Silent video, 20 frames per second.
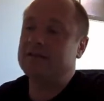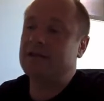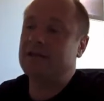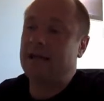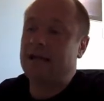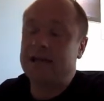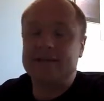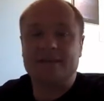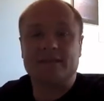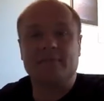
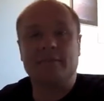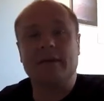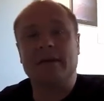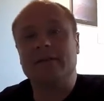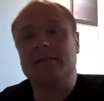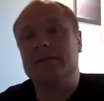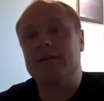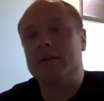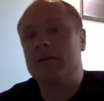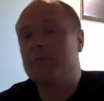to estimate
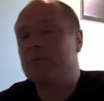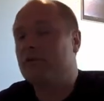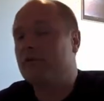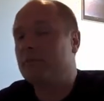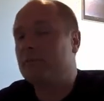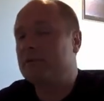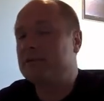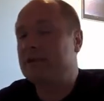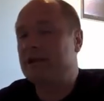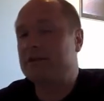the number of
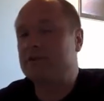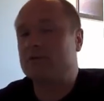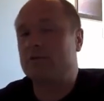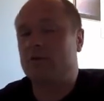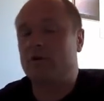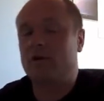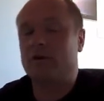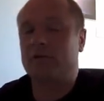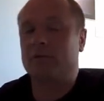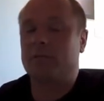potential
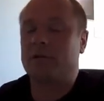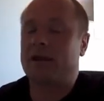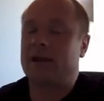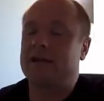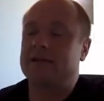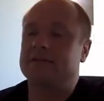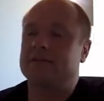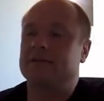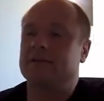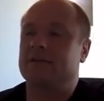Earth
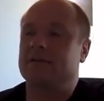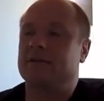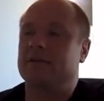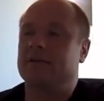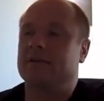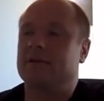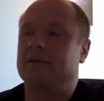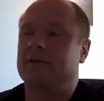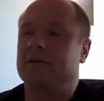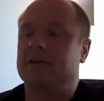planets in
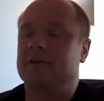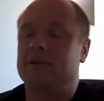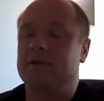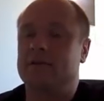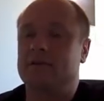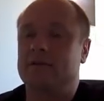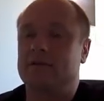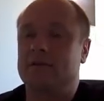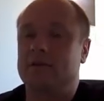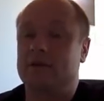
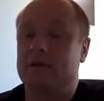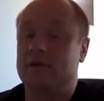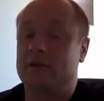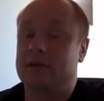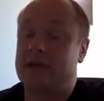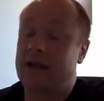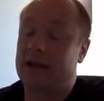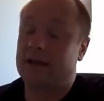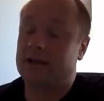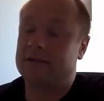the
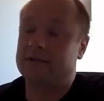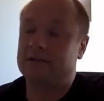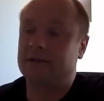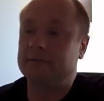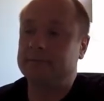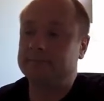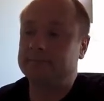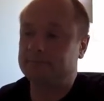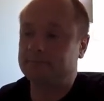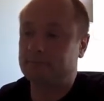galaxy,
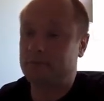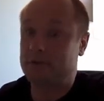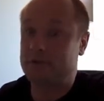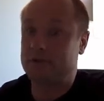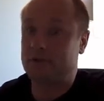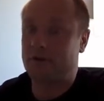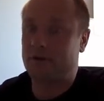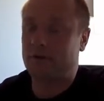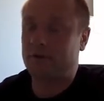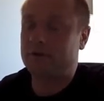to
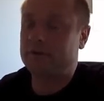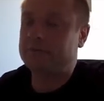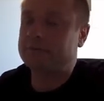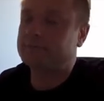start with,